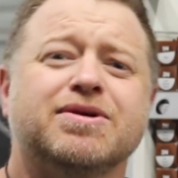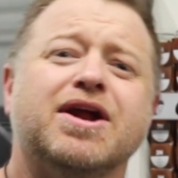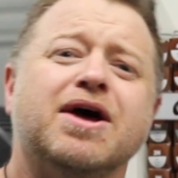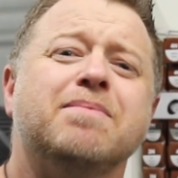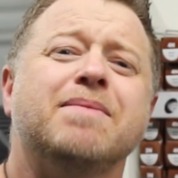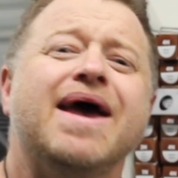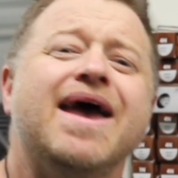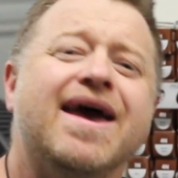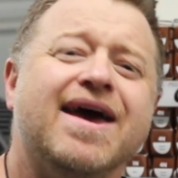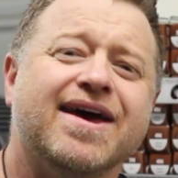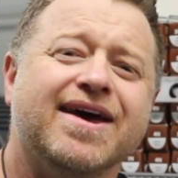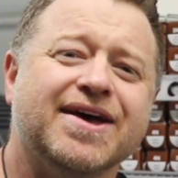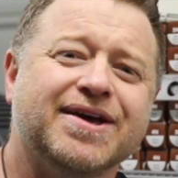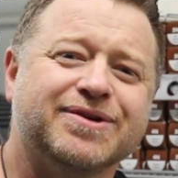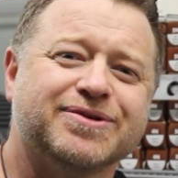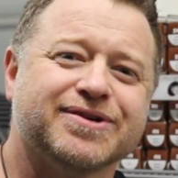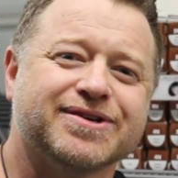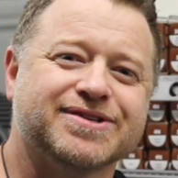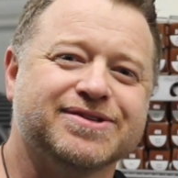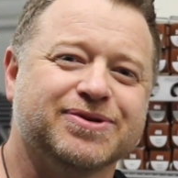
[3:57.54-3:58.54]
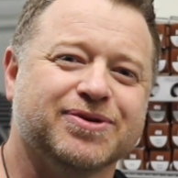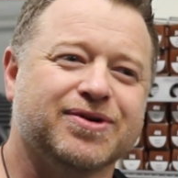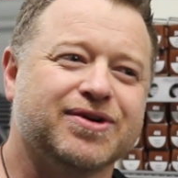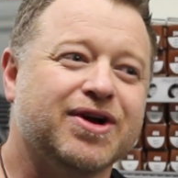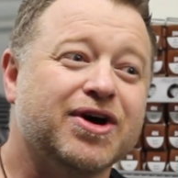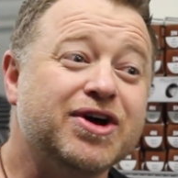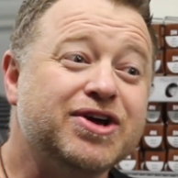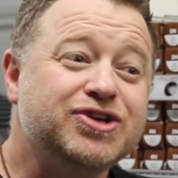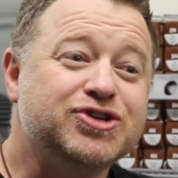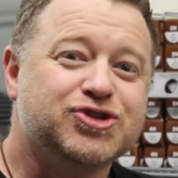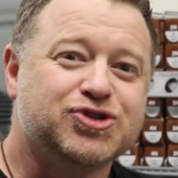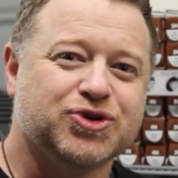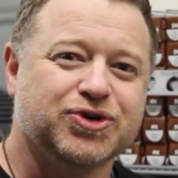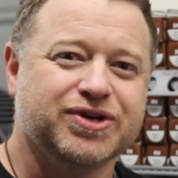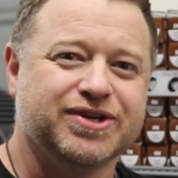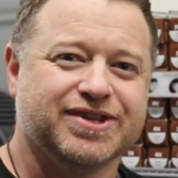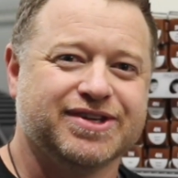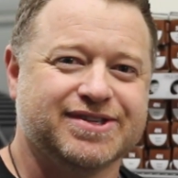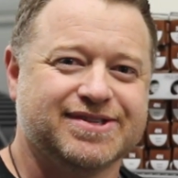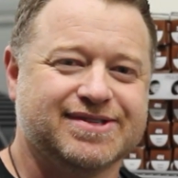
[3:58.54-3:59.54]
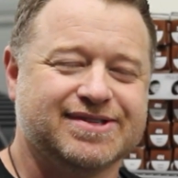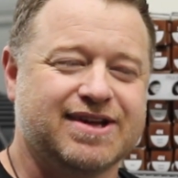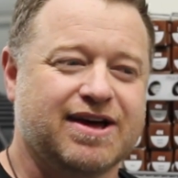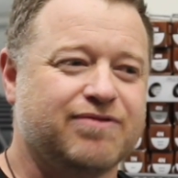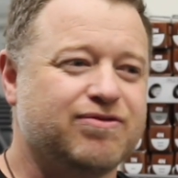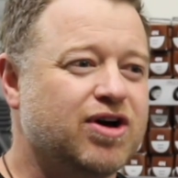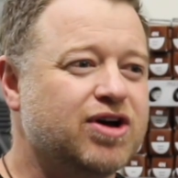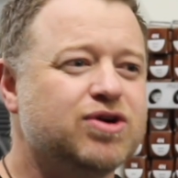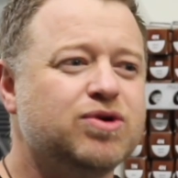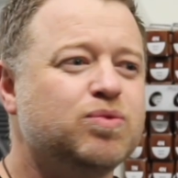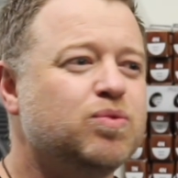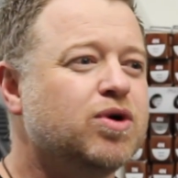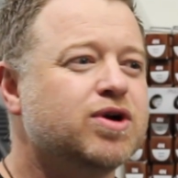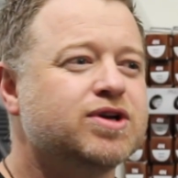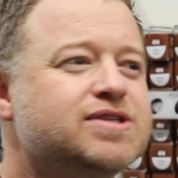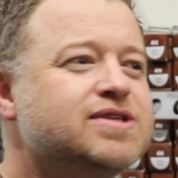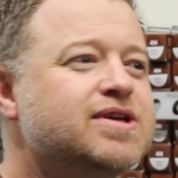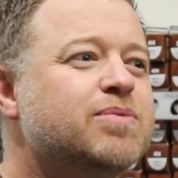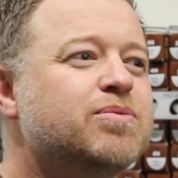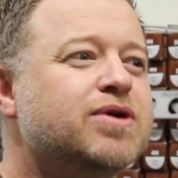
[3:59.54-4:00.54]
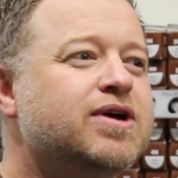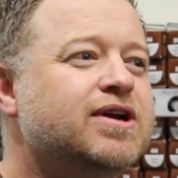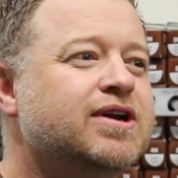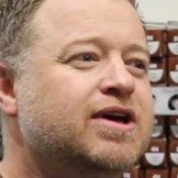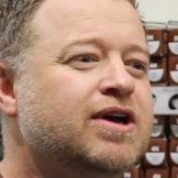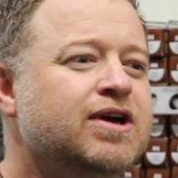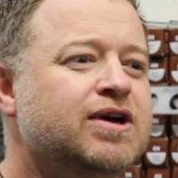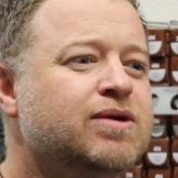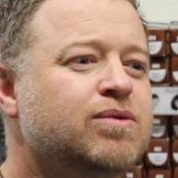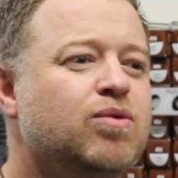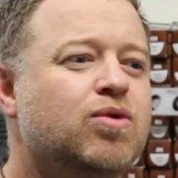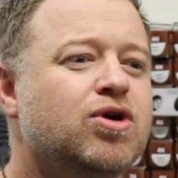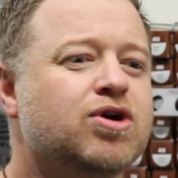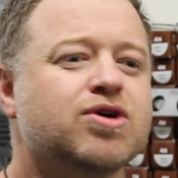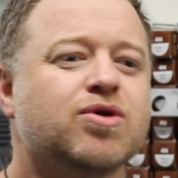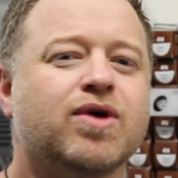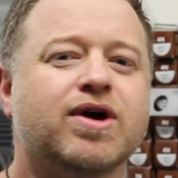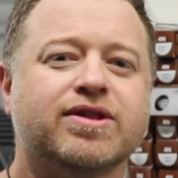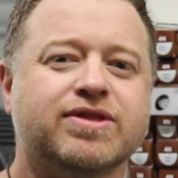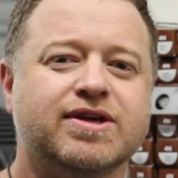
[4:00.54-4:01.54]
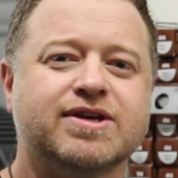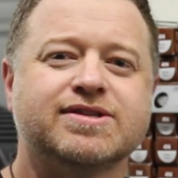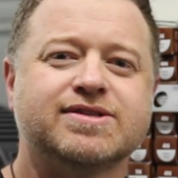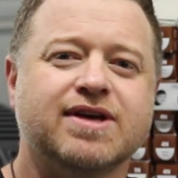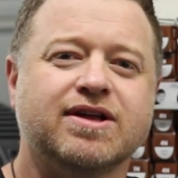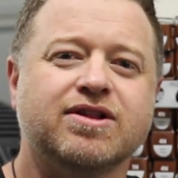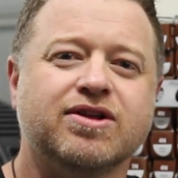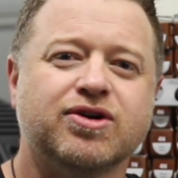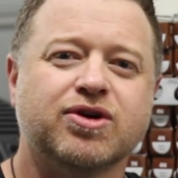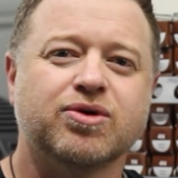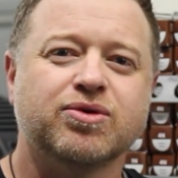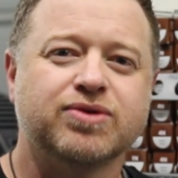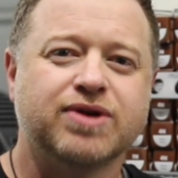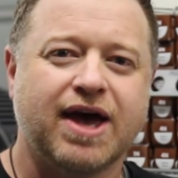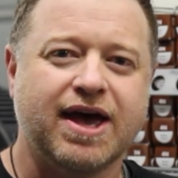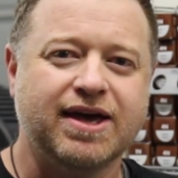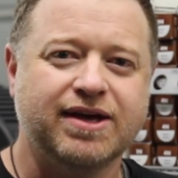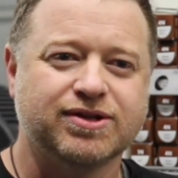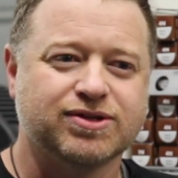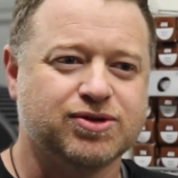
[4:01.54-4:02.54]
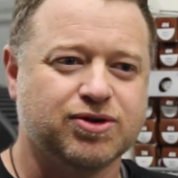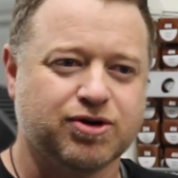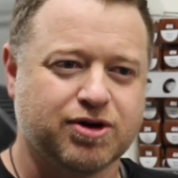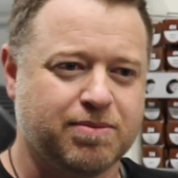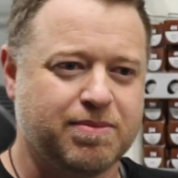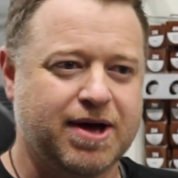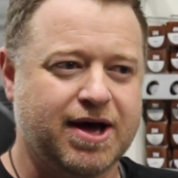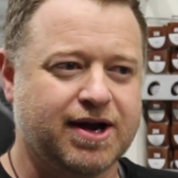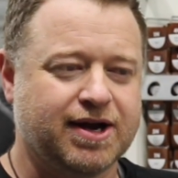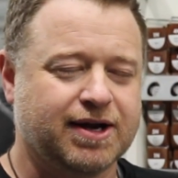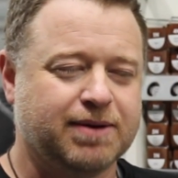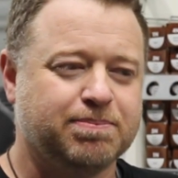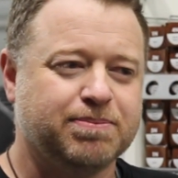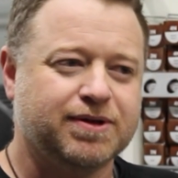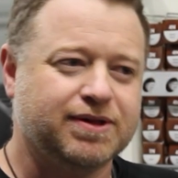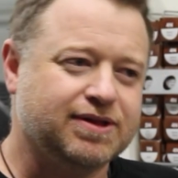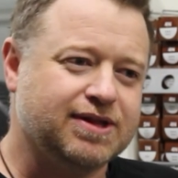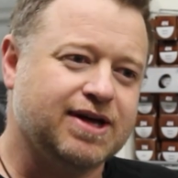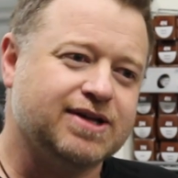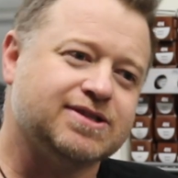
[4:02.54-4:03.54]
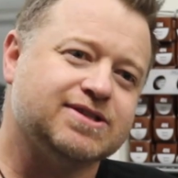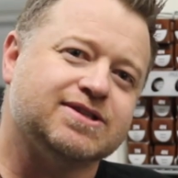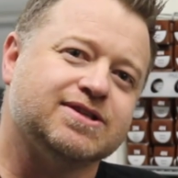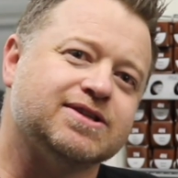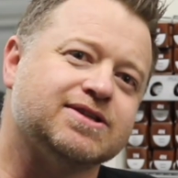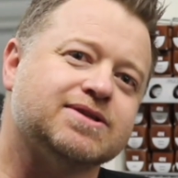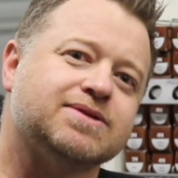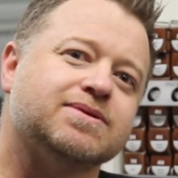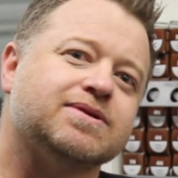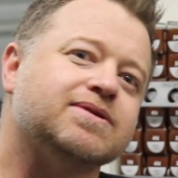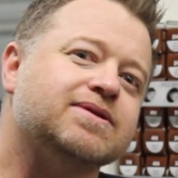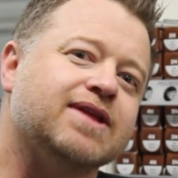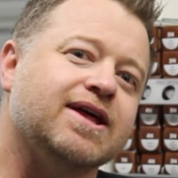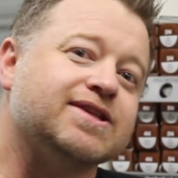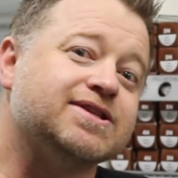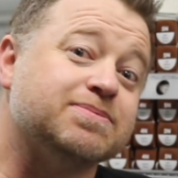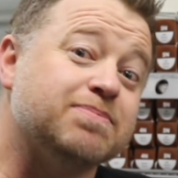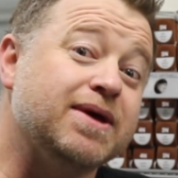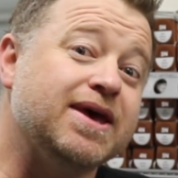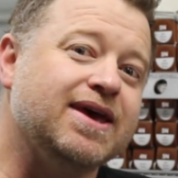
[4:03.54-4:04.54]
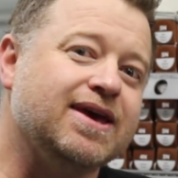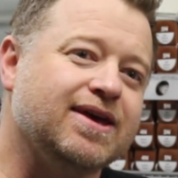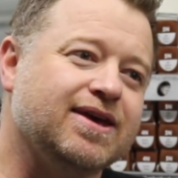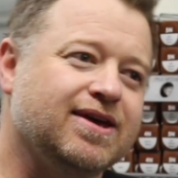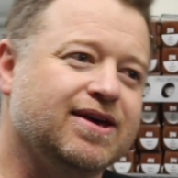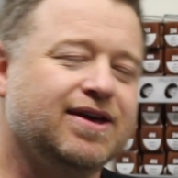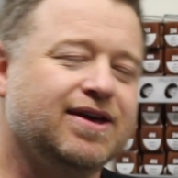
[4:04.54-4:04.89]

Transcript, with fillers: but I'm a hairdresser and I enjoy this stuff. I could someone walk around their salon all day and talk about it, but that's just that's me.